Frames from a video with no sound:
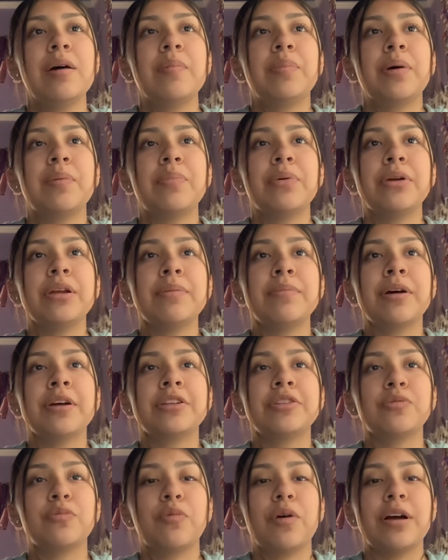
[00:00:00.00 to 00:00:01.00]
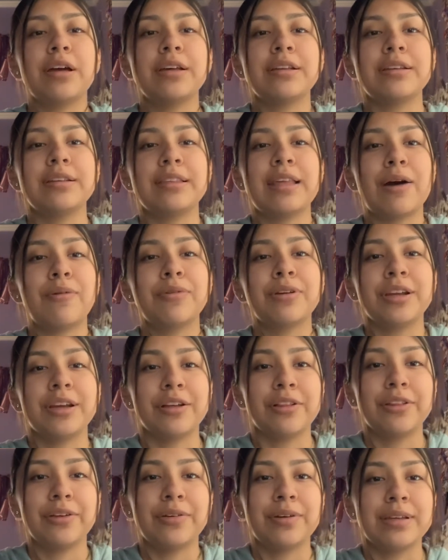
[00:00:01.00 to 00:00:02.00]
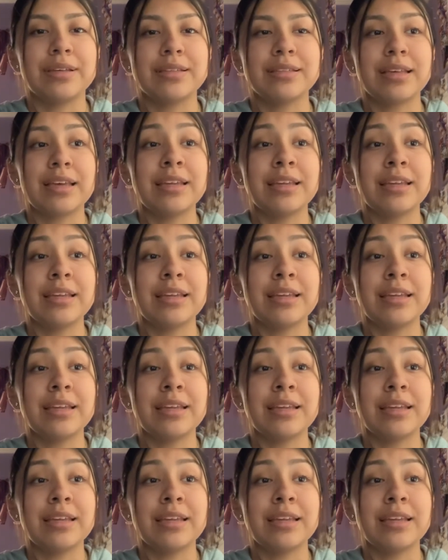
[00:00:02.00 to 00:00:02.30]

but pretty much what that would include is